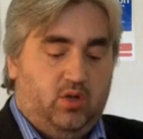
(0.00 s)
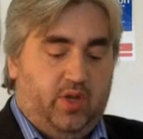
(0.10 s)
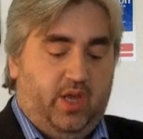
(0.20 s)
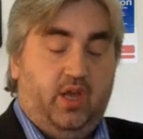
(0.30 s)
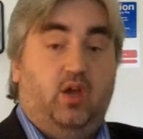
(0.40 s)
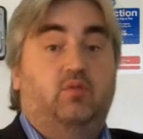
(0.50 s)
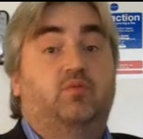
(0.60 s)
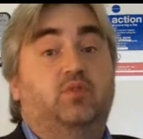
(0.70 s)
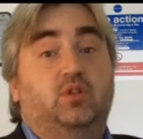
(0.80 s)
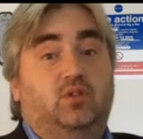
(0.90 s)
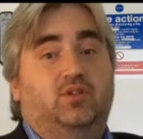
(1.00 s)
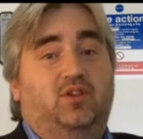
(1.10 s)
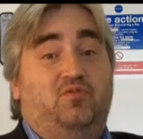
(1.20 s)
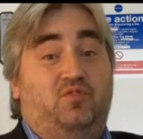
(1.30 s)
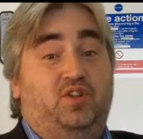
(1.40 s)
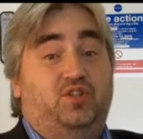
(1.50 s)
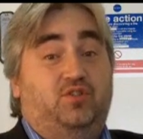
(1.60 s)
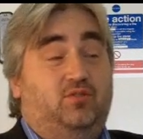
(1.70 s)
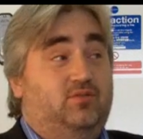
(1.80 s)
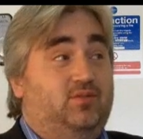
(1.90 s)
So there you go.
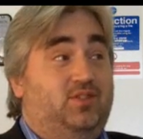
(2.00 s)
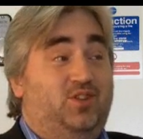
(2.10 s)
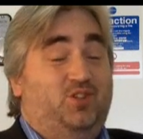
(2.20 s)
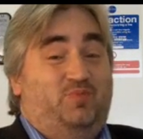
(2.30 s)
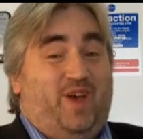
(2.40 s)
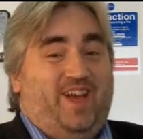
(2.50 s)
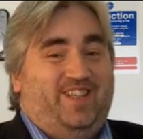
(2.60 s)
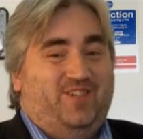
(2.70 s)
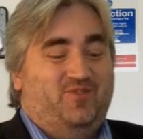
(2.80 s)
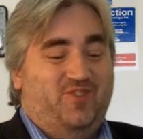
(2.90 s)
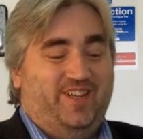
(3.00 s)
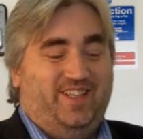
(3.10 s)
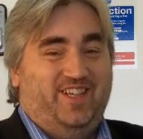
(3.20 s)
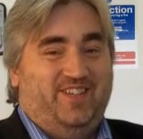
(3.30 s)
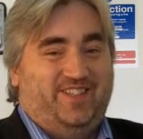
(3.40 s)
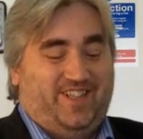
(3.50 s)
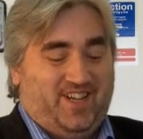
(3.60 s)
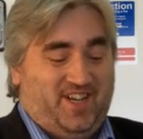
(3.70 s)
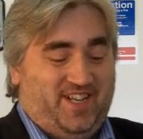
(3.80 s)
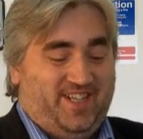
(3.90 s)
Official. It does pay to read the user
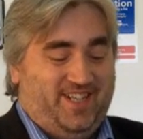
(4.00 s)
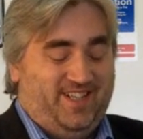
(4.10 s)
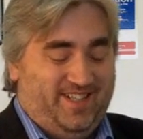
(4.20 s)
guide.